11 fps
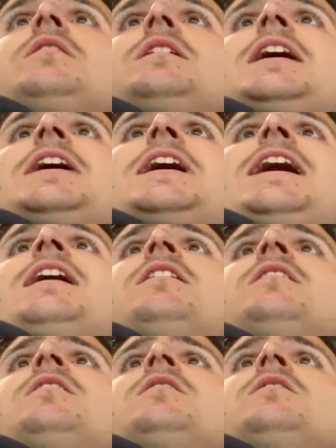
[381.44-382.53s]
Kick it.
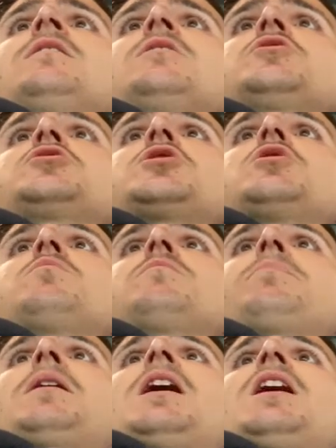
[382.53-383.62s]
Shoot.
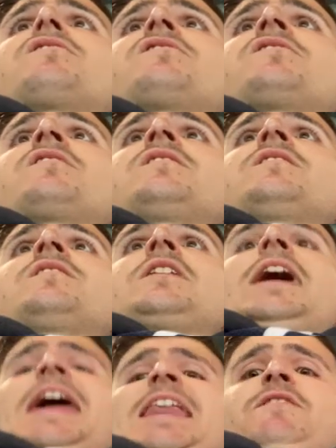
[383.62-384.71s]
Pass.
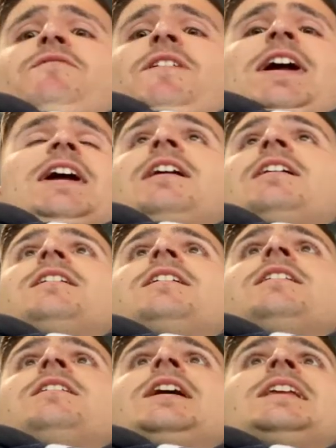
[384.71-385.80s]
Everything.
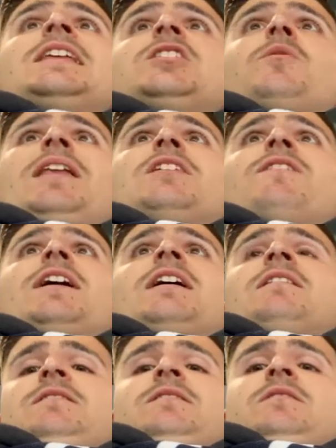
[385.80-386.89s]
You didn't do anything.
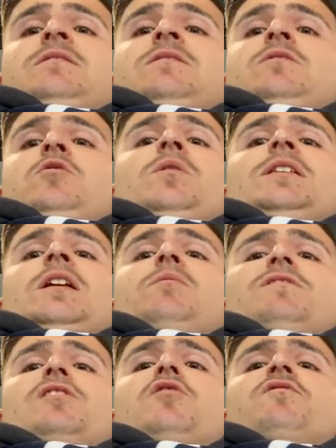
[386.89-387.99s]
All you did
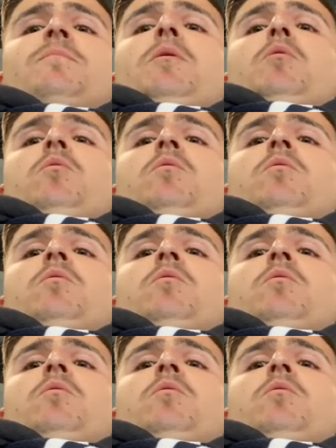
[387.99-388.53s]
was lose the ball.